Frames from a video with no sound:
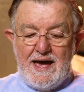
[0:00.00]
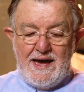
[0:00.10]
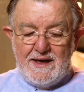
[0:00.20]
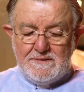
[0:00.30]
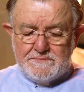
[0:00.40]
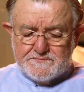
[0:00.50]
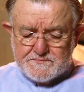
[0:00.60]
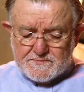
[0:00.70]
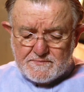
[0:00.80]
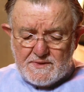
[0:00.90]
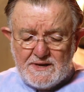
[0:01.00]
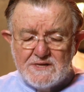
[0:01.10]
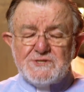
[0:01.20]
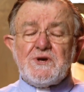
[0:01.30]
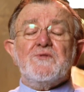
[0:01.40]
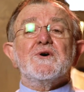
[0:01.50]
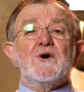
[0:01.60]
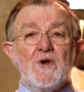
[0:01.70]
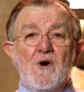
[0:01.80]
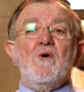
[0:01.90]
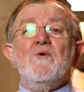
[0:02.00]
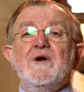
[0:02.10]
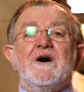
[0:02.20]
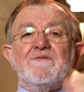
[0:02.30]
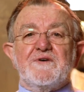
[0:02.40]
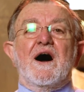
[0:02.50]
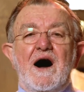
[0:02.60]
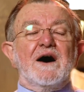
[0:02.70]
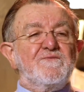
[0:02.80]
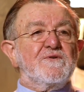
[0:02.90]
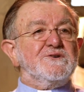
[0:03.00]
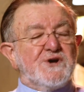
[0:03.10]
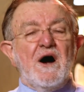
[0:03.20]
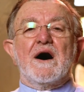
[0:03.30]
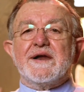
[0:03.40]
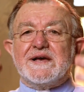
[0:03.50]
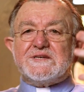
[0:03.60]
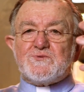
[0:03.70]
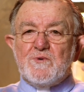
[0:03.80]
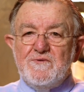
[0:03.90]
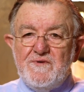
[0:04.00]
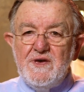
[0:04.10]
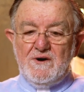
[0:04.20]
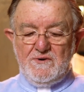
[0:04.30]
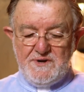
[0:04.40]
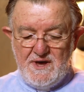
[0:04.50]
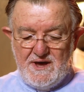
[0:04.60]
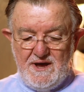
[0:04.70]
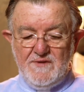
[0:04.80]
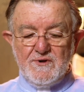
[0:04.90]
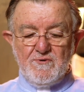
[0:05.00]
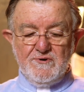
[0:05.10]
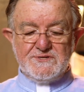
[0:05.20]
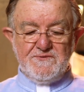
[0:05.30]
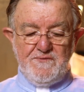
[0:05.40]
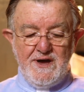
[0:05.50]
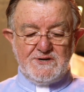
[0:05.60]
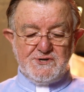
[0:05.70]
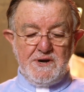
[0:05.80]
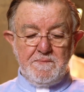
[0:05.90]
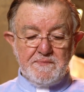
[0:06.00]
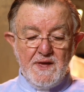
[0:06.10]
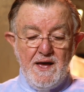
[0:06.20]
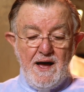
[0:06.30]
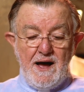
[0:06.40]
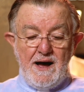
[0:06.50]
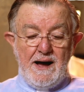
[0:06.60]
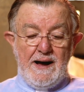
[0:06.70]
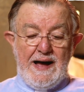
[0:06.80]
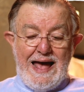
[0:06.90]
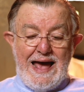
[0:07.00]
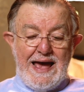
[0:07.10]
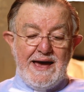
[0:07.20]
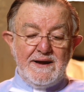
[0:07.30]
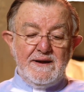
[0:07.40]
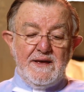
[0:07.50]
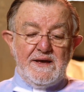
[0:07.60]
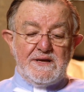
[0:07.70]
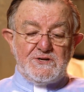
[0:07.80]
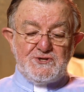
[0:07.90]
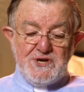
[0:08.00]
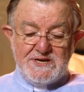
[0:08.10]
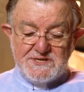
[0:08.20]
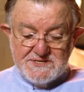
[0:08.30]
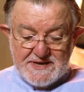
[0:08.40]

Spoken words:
And so the glory of God for John is revealed in the crucifixion. And Jesus